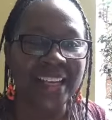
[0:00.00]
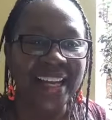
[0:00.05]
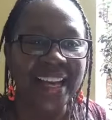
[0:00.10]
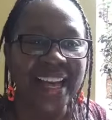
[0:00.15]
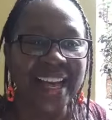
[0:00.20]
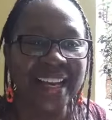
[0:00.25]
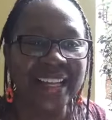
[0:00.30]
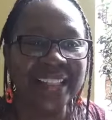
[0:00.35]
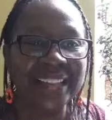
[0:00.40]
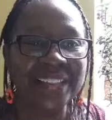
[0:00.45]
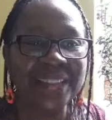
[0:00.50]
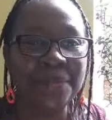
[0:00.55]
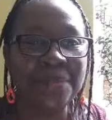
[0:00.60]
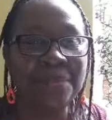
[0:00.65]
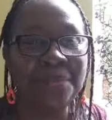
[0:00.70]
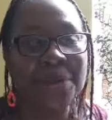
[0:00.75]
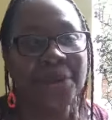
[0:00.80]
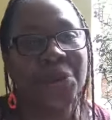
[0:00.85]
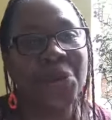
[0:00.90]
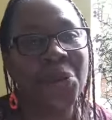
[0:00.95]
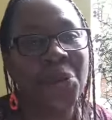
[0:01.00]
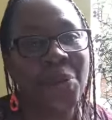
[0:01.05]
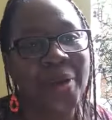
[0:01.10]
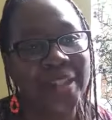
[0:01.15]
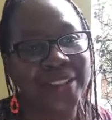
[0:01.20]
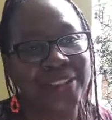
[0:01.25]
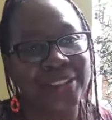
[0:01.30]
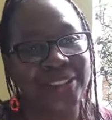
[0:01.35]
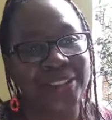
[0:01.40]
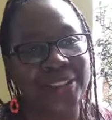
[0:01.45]
And it's a big
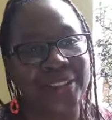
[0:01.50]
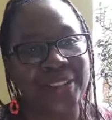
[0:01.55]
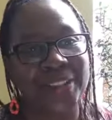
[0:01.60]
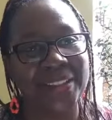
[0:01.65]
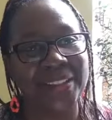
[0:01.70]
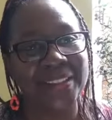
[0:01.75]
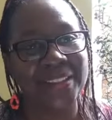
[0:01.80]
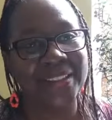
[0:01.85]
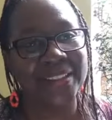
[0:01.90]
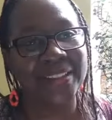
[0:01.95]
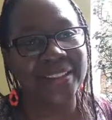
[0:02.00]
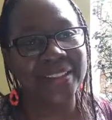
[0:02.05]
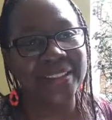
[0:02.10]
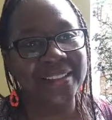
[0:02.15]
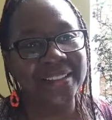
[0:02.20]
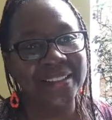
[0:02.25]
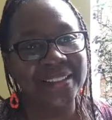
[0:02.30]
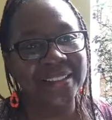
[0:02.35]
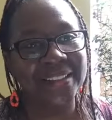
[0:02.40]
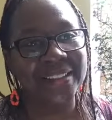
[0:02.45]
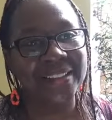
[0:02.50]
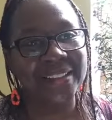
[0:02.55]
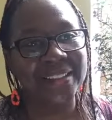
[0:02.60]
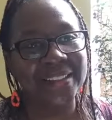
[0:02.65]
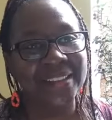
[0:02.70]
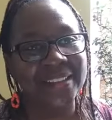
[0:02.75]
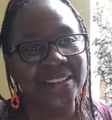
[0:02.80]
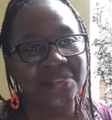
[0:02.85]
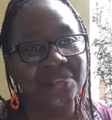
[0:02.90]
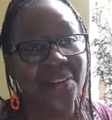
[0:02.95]
question
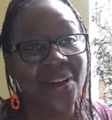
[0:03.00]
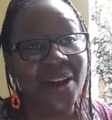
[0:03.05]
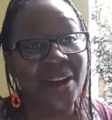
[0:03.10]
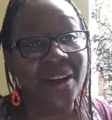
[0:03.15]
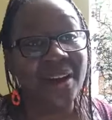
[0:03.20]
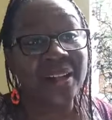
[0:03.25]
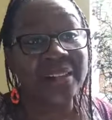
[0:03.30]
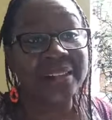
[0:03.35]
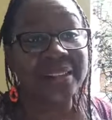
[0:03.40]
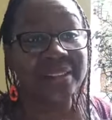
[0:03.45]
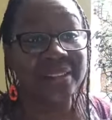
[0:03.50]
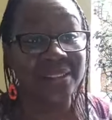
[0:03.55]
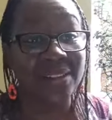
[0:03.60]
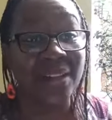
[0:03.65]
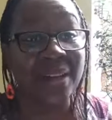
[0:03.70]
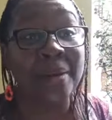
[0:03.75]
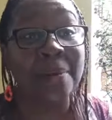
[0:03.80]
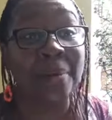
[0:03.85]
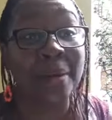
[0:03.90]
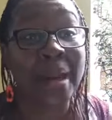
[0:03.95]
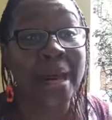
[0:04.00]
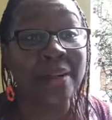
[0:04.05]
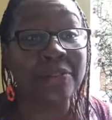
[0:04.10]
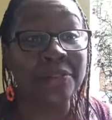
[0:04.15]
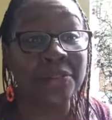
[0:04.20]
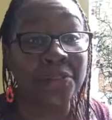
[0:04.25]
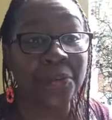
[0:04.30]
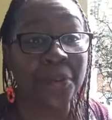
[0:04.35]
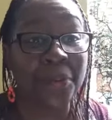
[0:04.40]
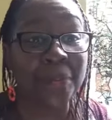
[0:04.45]
for us on the
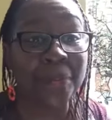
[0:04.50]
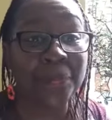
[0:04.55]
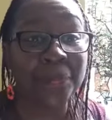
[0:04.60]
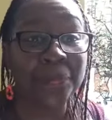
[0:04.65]
platform